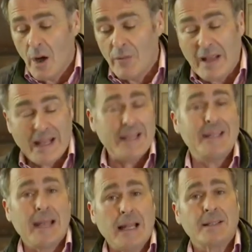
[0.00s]
of
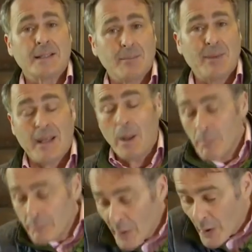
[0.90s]
eight gallons of beer
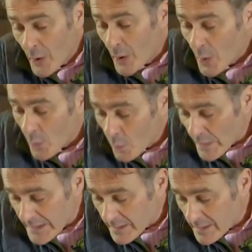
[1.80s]
per
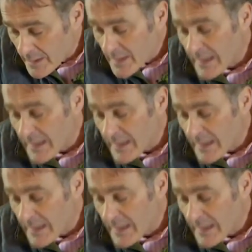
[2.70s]
week.